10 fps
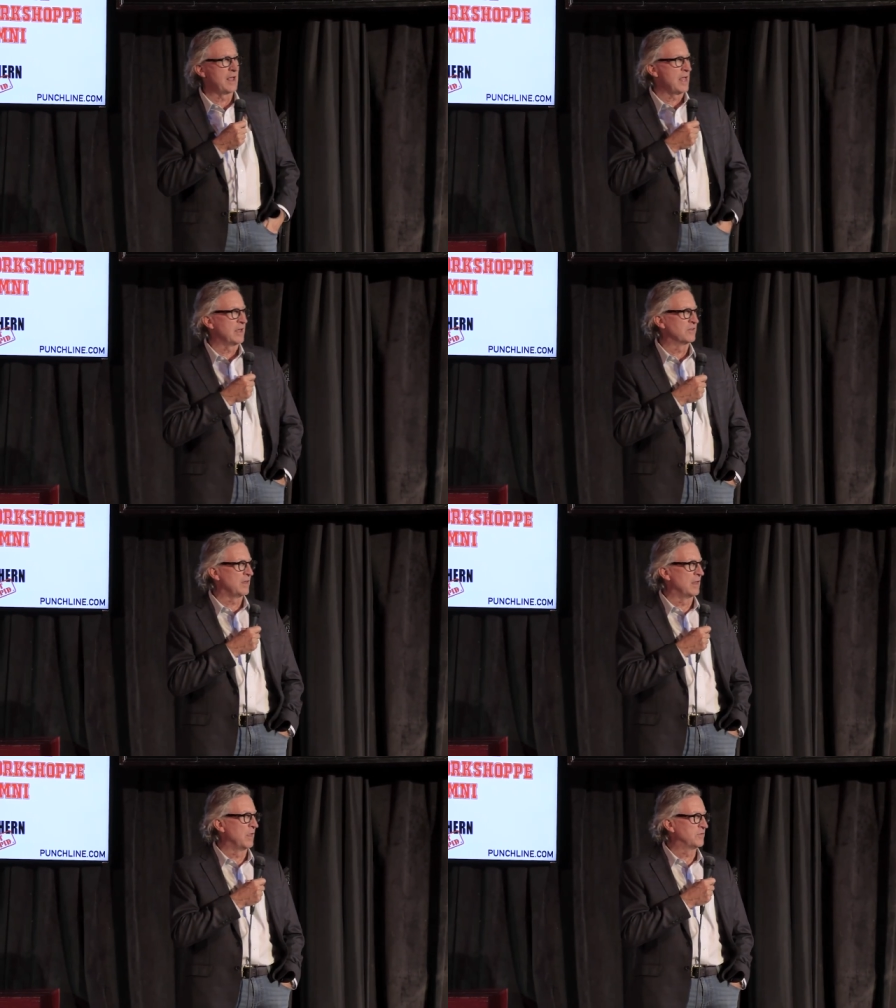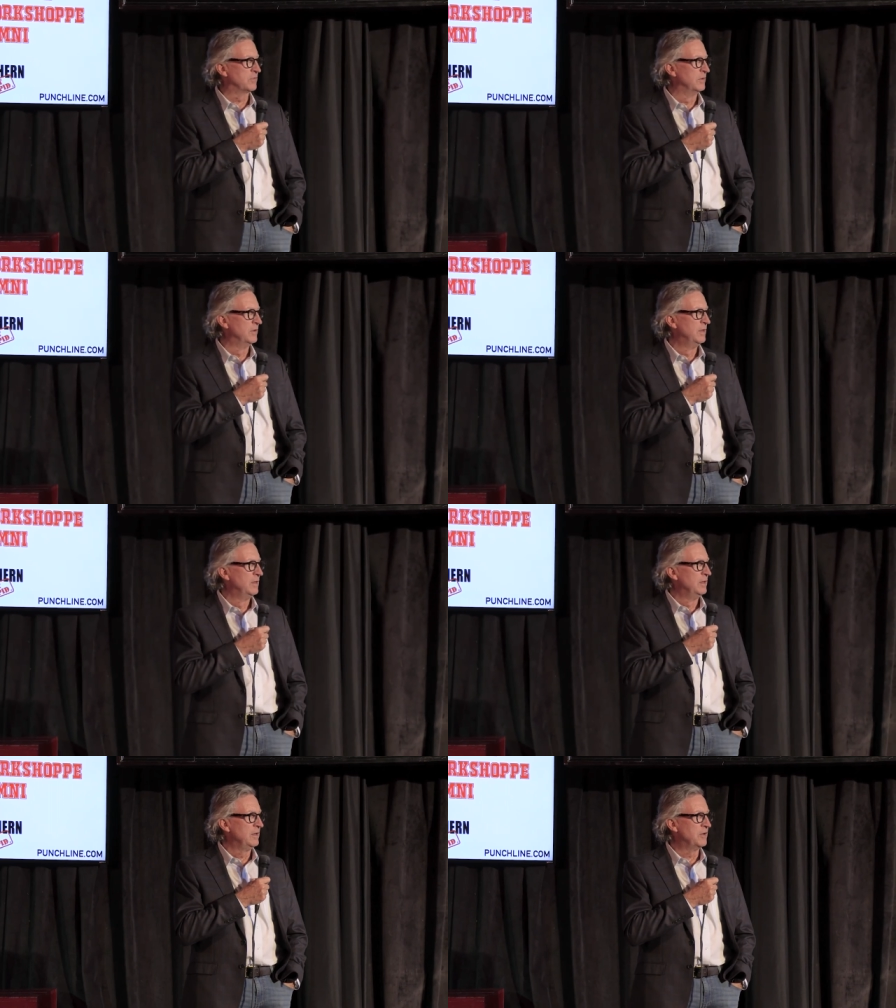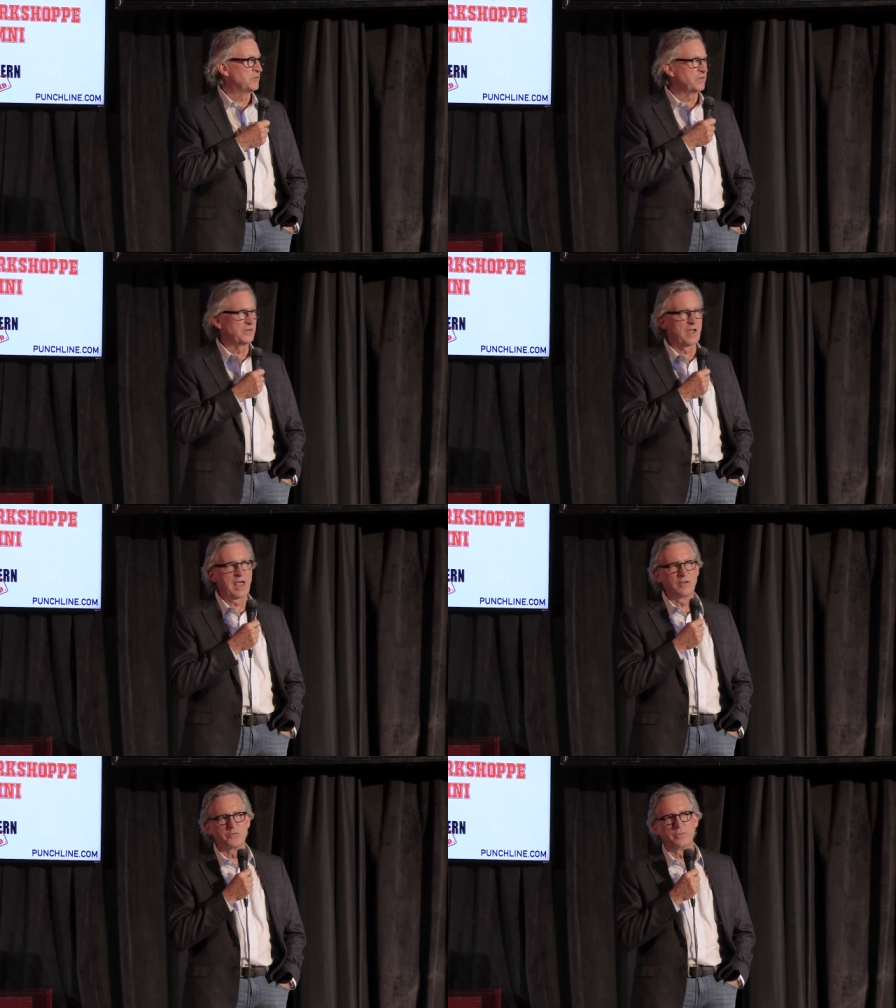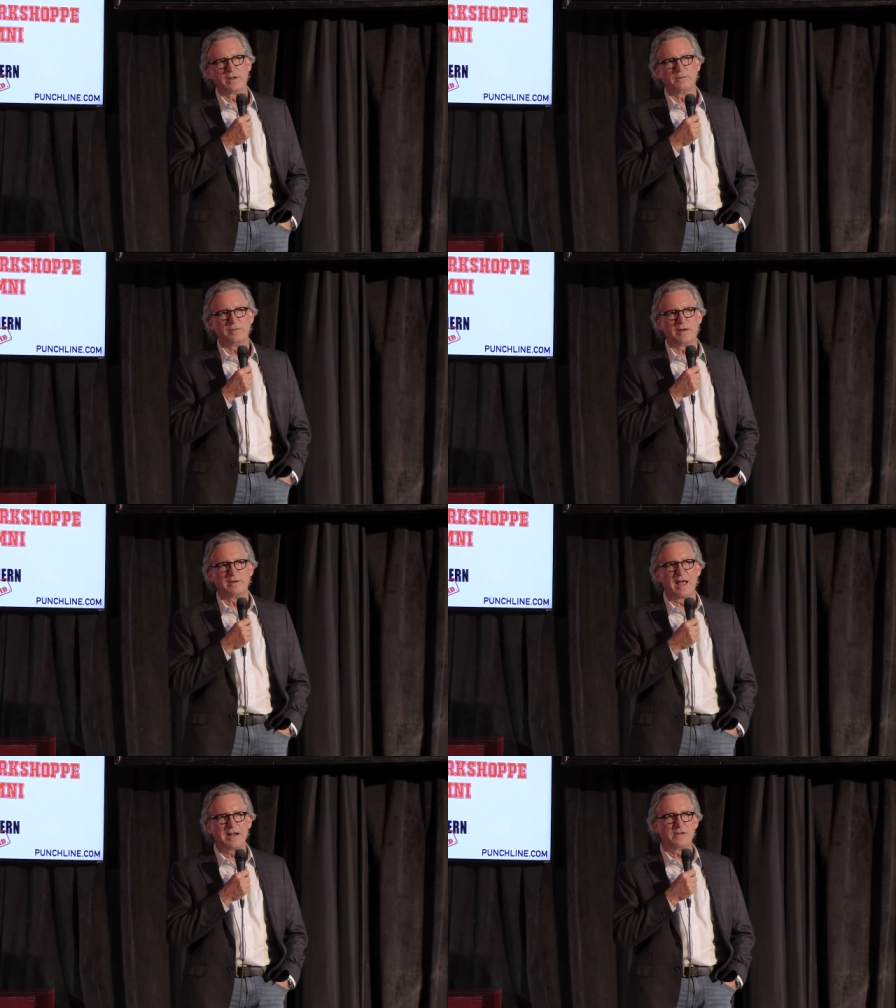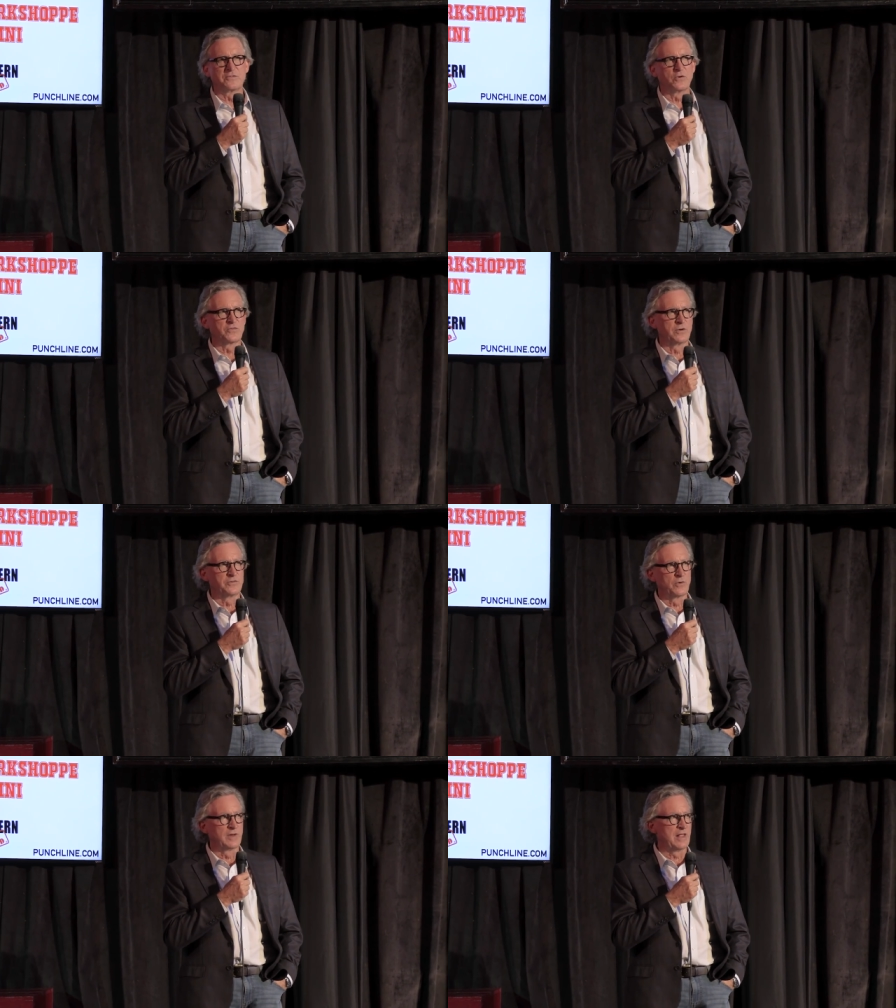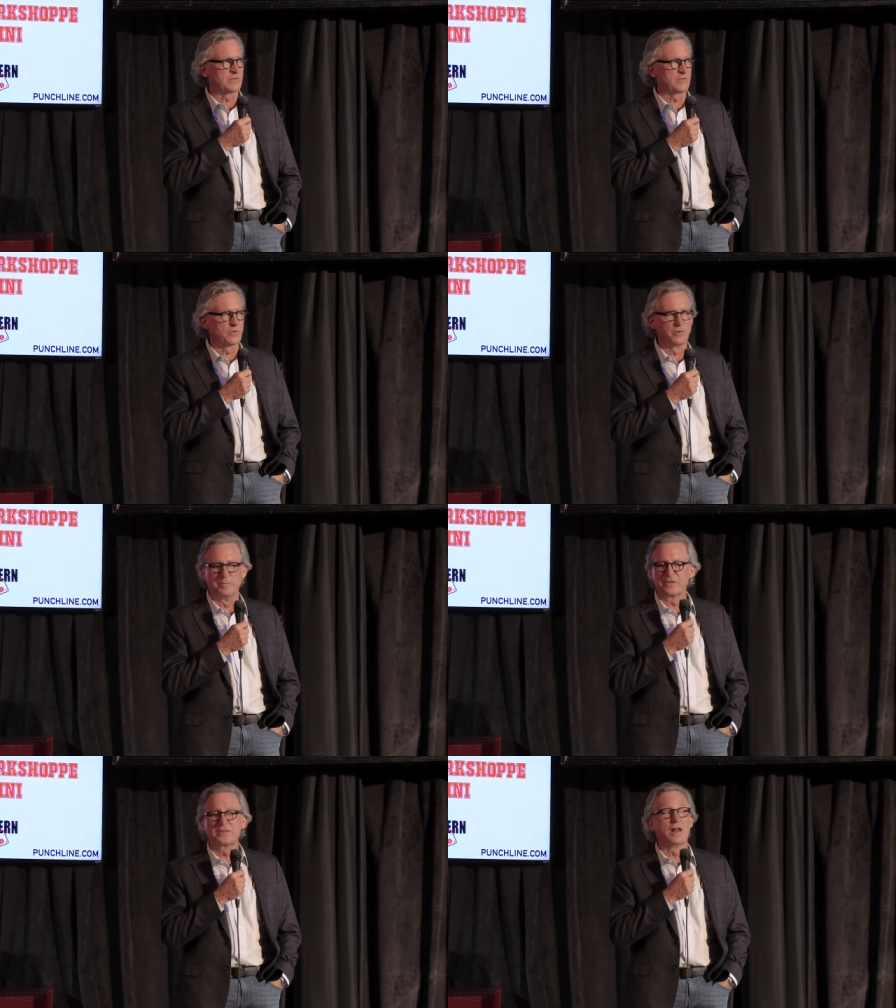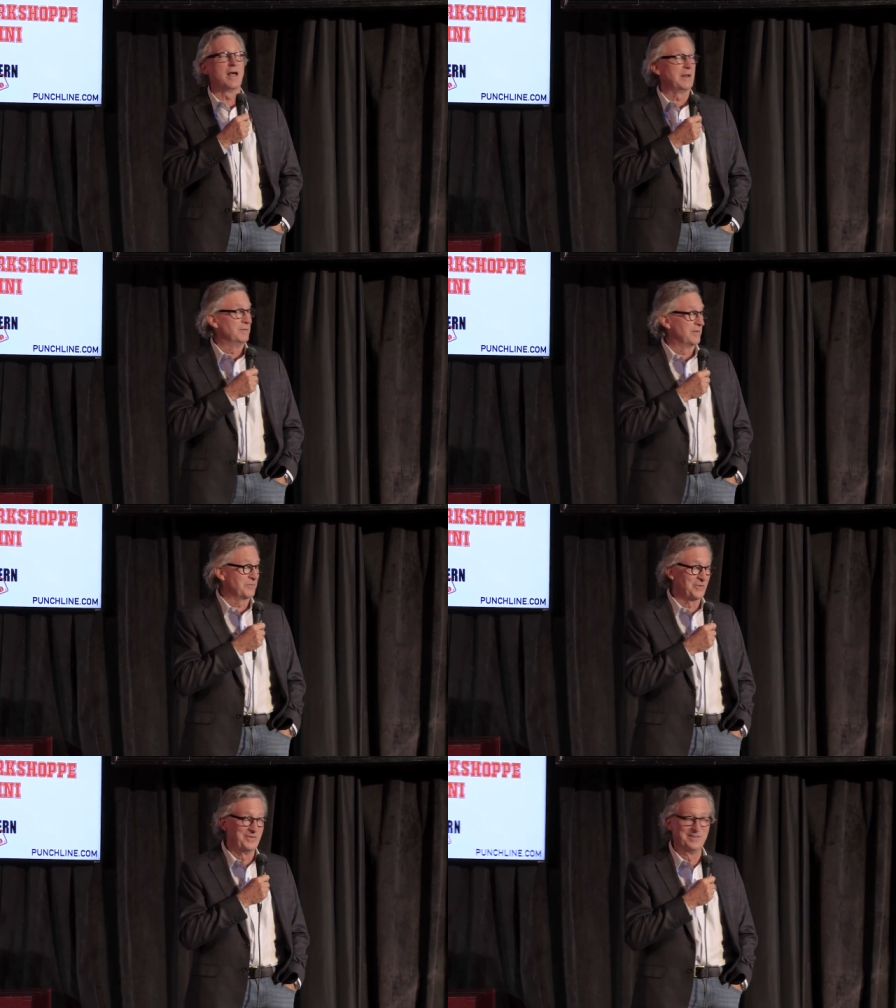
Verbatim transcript: I, I guess I lost interest in titles when they, they knighted Sir Sir, Lance, Sir Mix-a-Lot. That's when